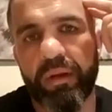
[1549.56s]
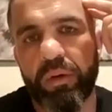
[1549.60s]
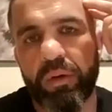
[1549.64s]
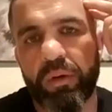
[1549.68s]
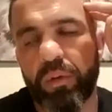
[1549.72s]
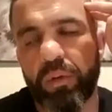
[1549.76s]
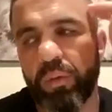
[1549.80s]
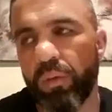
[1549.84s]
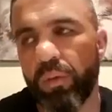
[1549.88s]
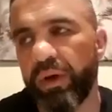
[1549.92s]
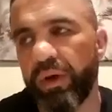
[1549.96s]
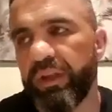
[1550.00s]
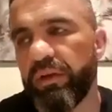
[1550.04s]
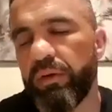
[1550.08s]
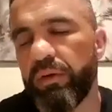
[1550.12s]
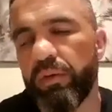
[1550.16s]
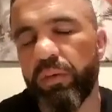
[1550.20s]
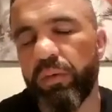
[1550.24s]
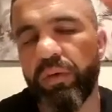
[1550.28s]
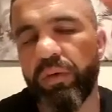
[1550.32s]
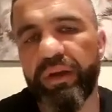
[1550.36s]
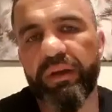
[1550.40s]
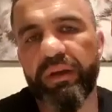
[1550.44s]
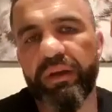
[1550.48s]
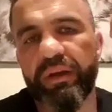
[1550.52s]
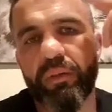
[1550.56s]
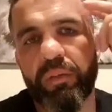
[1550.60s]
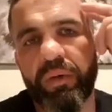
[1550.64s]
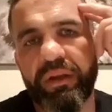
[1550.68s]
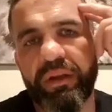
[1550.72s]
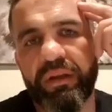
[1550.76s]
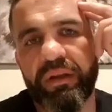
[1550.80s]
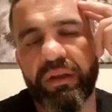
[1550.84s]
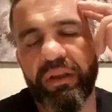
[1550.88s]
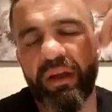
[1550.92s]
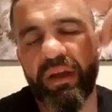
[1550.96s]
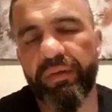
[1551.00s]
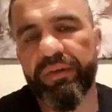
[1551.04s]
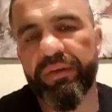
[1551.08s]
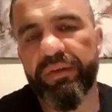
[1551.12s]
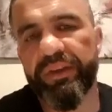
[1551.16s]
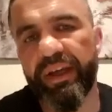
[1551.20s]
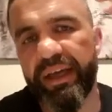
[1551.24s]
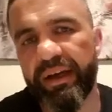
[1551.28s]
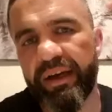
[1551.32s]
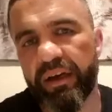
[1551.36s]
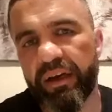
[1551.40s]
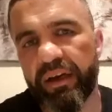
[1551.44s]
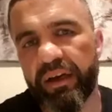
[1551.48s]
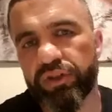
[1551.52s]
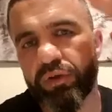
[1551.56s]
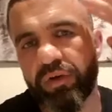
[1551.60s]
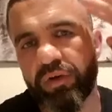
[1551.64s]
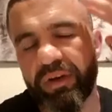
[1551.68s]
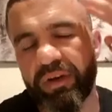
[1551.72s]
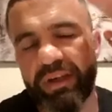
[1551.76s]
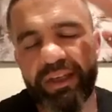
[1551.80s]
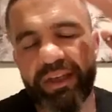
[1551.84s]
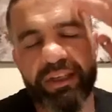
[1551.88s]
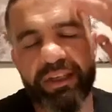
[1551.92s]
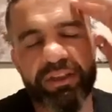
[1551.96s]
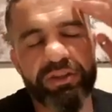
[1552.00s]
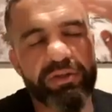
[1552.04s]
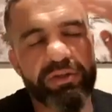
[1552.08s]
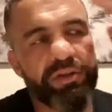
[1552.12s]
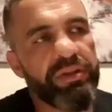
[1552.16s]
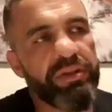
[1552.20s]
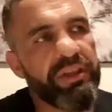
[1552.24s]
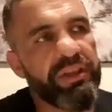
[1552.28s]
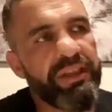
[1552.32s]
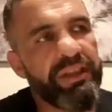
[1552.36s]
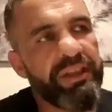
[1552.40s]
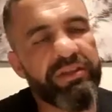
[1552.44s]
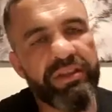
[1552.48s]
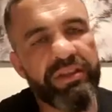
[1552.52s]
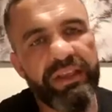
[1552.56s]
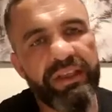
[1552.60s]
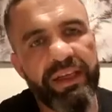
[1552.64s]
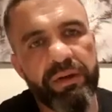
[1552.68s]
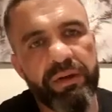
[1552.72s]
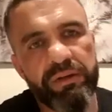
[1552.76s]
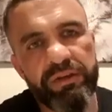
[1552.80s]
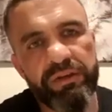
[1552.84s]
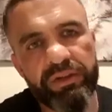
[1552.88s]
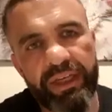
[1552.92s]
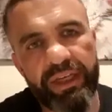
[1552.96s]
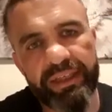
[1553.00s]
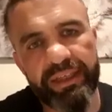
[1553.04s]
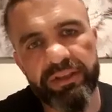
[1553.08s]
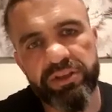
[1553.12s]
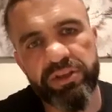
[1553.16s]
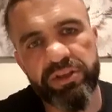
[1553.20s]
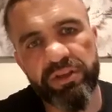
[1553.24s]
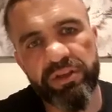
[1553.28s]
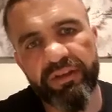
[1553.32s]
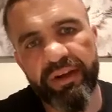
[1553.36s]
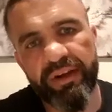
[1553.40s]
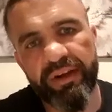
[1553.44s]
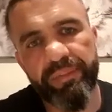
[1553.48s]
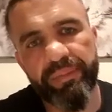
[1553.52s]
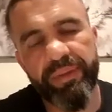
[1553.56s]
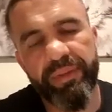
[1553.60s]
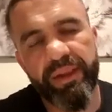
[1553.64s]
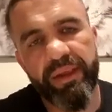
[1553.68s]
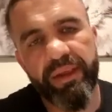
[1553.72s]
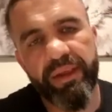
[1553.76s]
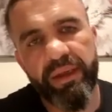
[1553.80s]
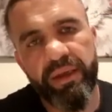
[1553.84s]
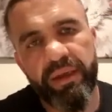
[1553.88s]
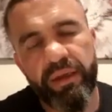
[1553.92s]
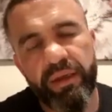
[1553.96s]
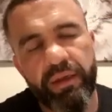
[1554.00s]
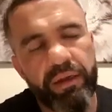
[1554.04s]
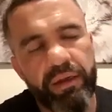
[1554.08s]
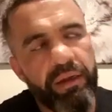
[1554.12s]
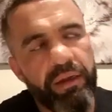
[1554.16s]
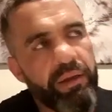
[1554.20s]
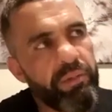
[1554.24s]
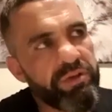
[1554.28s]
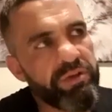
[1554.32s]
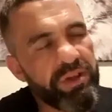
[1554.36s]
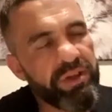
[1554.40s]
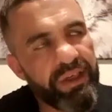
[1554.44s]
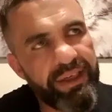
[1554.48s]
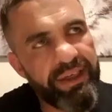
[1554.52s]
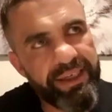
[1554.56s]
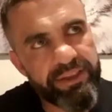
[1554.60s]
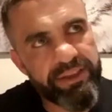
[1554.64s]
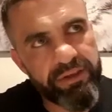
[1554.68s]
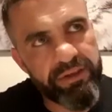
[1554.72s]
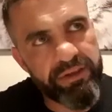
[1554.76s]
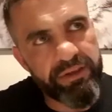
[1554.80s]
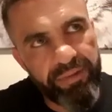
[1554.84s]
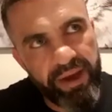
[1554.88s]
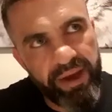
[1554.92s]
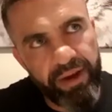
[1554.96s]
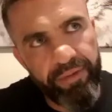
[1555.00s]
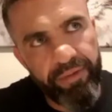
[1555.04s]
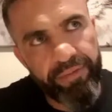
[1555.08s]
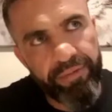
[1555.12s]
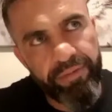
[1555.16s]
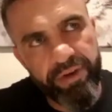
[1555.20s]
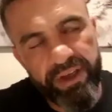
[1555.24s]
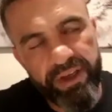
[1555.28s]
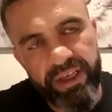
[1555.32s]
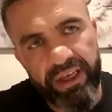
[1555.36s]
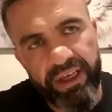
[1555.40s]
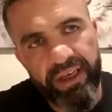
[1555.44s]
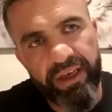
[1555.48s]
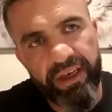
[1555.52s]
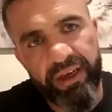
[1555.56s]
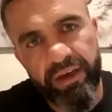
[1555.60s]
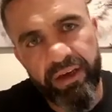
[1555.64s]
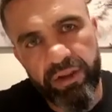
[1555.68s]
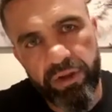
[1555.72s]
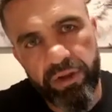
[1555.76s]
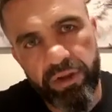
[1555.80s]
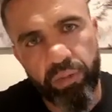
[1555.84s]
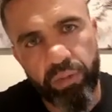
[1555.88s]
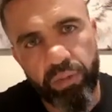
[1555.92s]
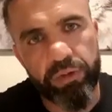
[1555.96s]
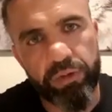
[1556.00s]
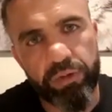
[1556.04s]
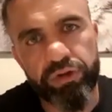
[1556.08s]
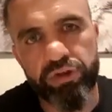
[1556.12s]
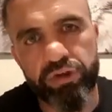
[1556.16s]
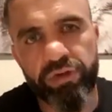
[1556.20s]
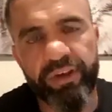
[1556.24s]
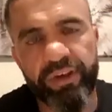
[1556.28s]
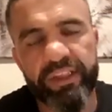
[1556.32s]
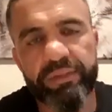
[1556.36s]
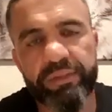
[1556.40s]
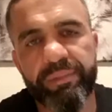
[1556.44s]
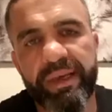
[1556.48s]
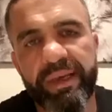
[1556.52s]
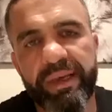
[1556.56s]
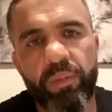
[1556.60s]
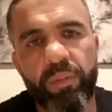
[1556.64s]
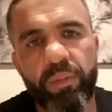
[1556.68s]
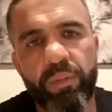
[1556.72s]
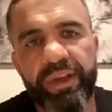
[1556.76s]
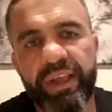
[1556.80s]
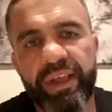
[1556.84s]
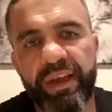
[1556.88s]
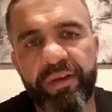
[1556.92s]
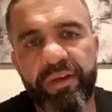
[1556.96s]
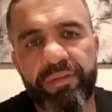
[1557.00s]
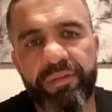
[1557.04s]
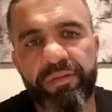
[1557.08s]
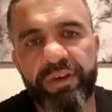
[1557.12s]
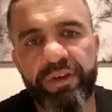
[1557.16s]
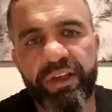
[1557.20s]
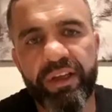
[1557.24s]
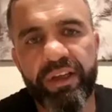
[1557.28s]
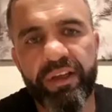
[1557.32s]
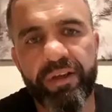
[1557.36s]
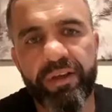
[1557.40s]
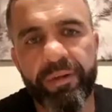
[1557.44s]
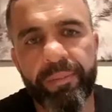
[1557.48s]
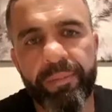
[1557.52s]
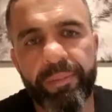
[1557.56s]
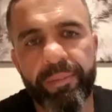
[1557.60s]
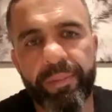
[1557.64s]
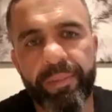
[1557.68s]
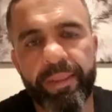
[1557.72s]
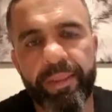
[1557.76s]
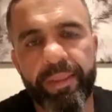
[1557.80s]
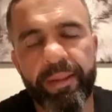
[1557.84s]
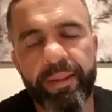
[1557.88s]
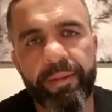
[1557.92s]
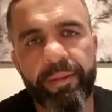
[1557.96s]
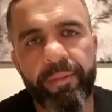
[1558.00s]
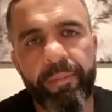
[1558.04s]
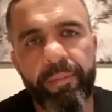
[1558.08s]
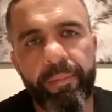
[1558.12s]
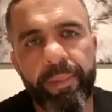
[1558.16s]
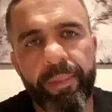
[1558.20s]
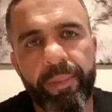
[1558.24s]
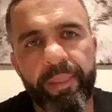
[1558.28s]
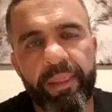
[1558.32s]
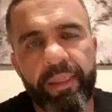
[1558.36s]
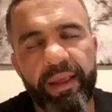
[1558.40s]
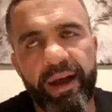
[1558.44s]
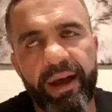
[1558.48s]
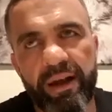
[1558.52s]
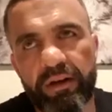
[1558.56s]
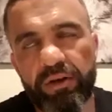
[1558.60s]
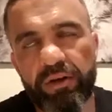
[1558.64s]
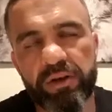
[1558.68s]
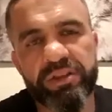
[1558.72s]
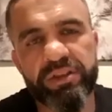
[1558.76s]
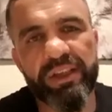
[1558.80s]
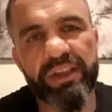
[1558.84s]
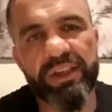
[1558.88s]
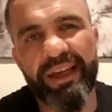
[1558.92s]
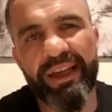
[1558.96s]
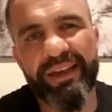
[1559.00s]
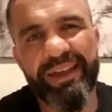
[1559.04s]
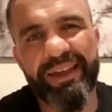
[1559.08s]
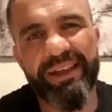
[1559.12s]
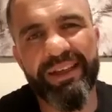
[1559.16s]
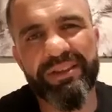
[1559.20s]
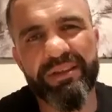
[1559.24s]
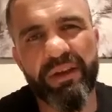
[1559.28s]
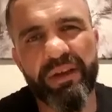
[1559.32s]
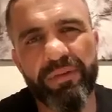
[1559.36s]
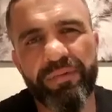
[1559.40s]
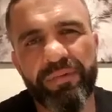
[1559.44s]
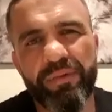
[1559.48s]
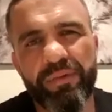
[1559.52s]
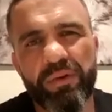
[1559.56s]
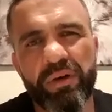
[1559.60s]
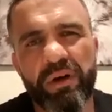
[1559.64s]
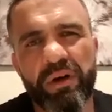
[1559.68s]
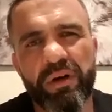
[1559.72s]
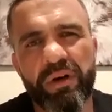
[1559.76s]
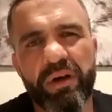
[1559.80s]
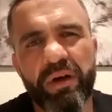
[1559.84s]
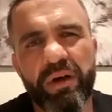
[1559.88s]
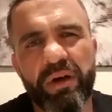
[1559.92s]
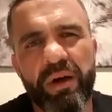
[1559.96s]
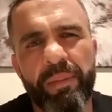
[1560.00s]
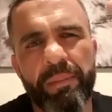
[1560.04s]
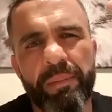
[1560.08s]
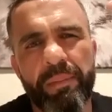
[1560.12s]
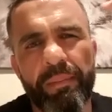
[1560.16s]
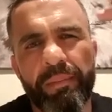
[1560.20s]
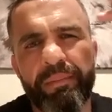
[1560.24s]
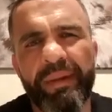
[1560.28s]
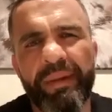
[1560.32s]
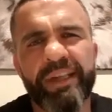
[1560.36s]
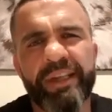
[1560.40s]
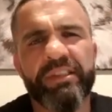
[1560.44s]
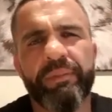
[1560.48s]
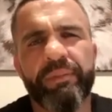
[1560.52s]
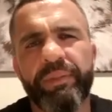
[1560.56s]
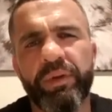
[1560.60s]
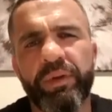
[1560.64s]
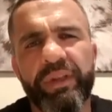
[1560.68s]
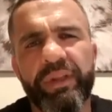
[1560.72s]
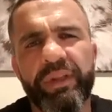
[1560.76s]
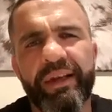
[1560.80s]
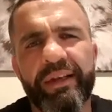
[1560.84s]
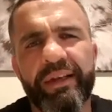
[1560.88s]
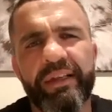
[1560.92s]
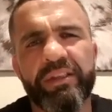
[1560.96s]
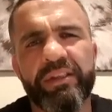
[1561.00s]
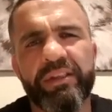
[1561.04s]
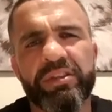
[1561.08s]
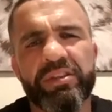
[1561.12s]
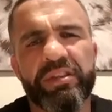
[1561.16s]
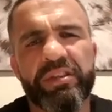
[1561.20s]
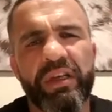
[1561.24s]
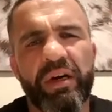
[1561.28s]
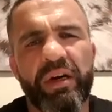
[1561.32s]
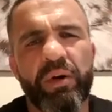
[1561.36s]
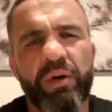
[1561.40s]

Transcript: When the other day I saw a list on the internet, on Instagram. It was a list of every year the World's Strongest Man winner every year. I looked at that list and I thought, imagine being on that list. I